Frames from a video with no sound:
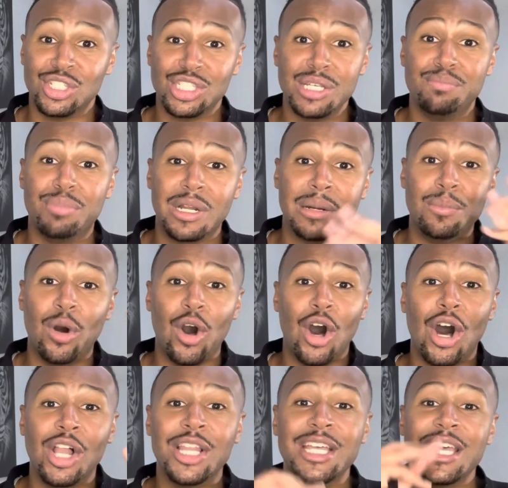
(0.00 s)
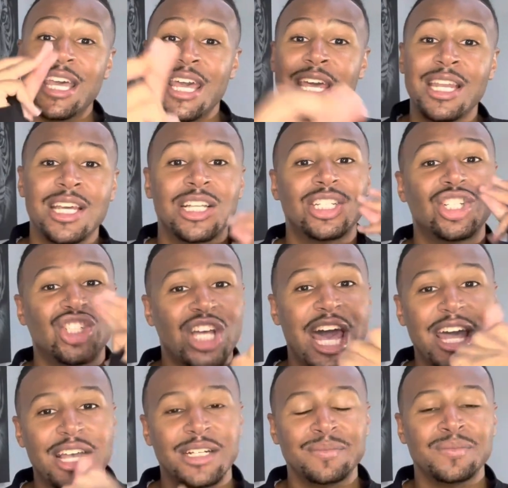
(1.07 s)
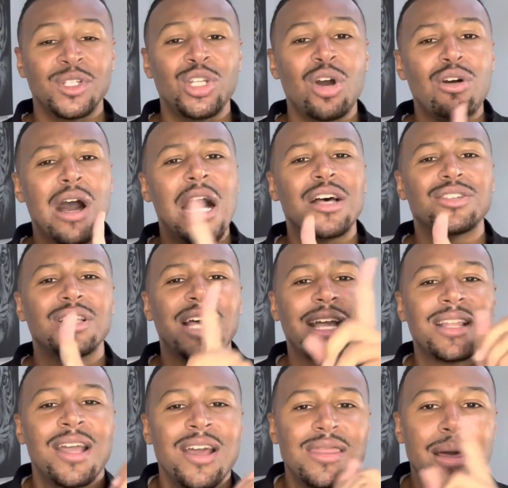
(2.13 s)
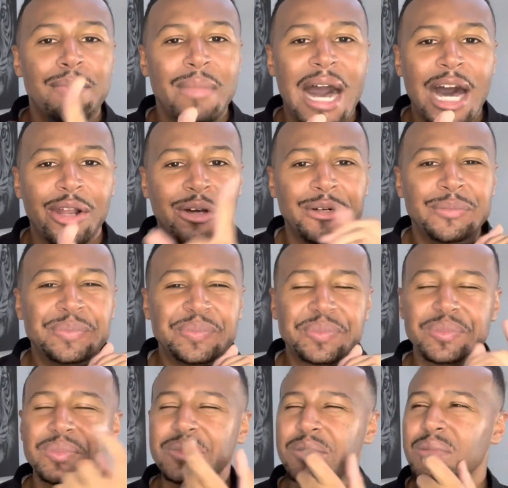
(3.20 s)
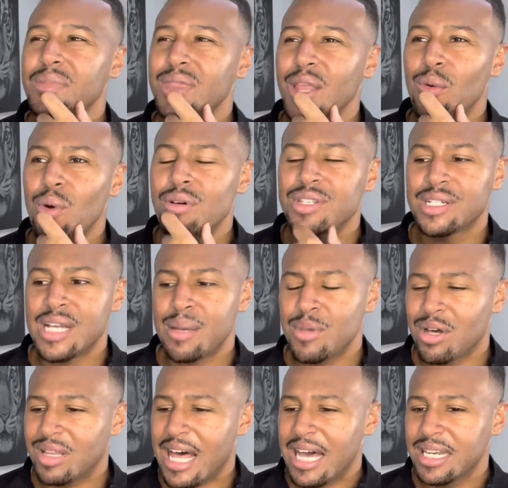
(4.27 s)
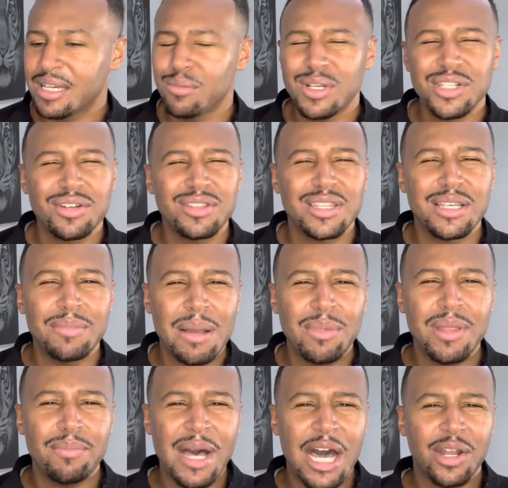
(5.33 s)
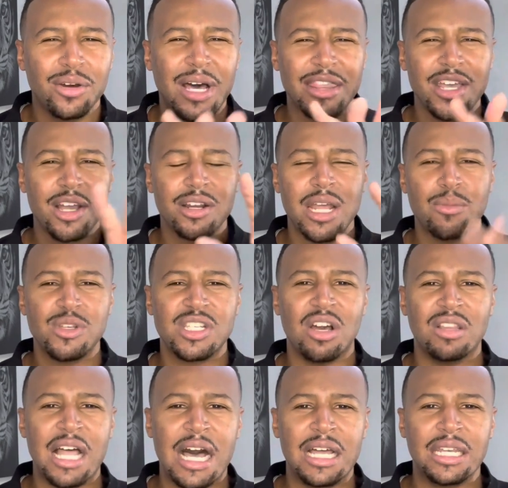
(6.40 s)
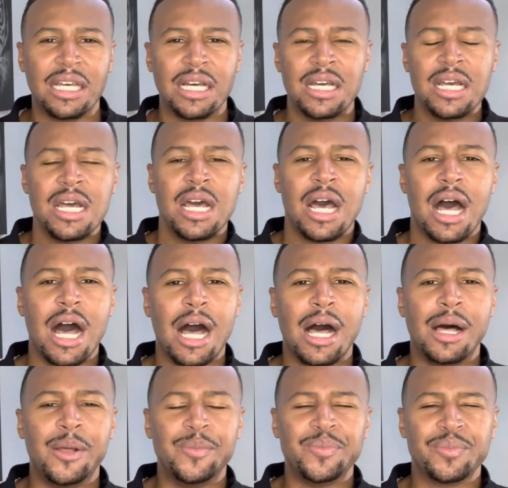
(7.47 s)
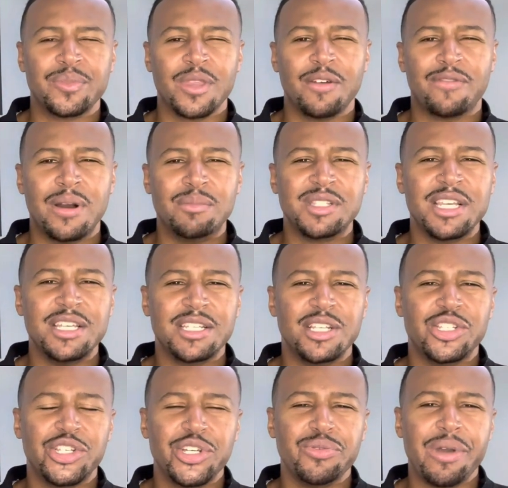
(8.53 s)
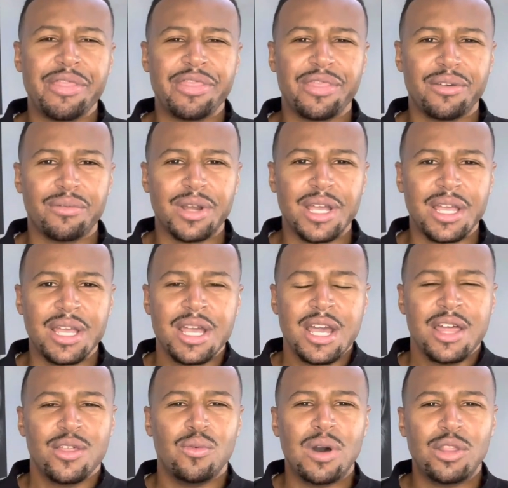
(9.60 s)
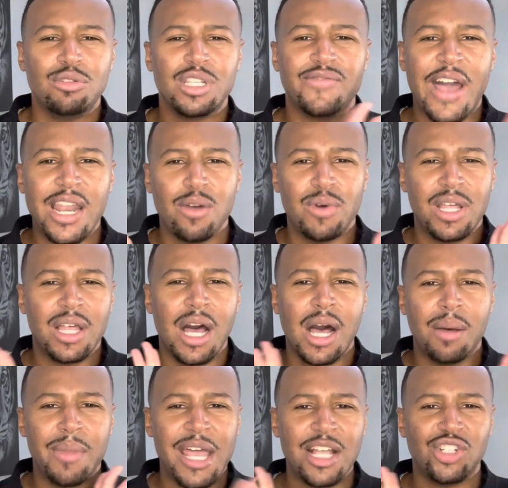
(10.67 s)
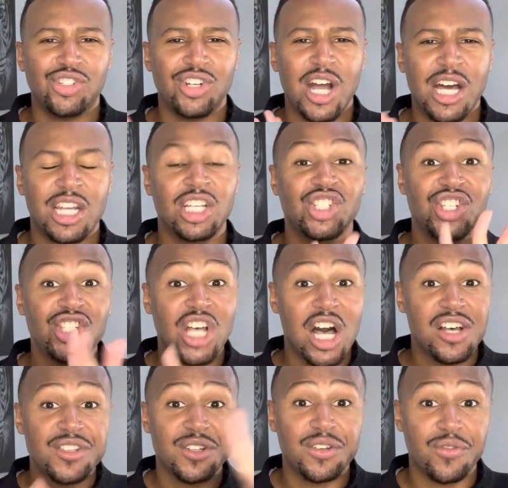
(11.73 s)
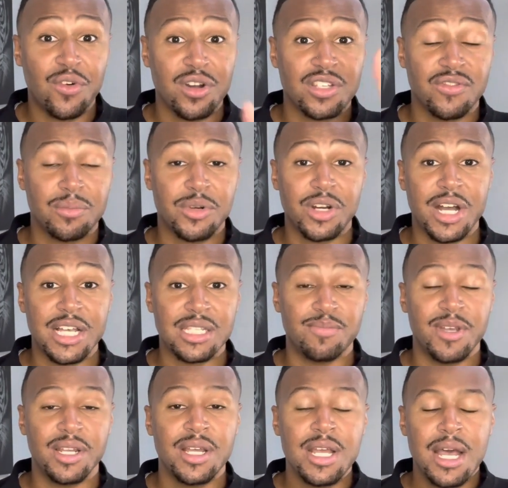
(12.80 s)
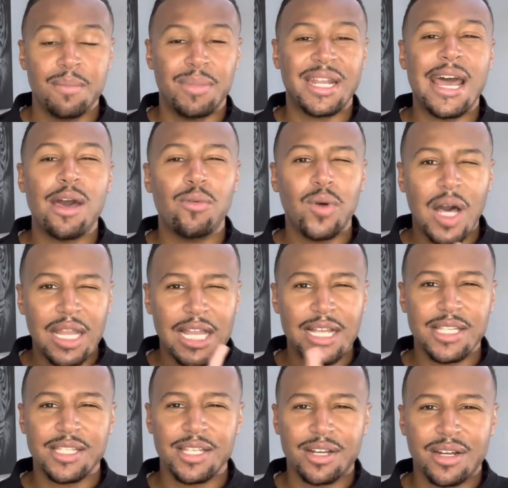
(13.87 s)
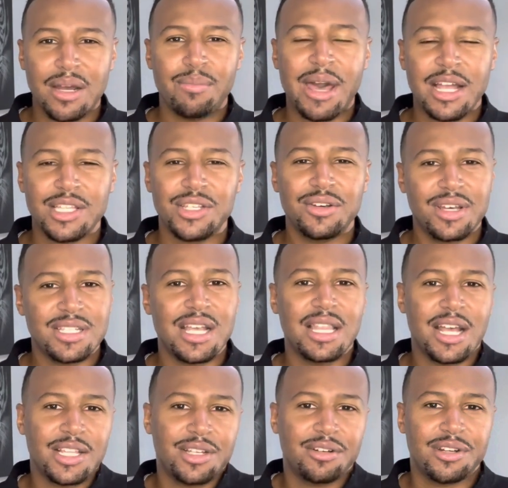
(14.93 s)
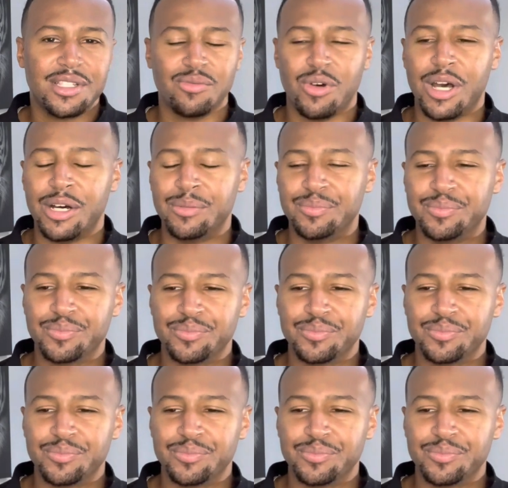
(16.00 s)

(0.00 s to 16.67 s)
She put them all in check. You know what? I also like the model. What was her name? Yolanda? What's her? Remember the model? I think her name was Yolanda. From season 2 and 3, the one who was fighting with Adriana, she's also divorced from her husband. But I'd like to see her come back too, because I liked her as well.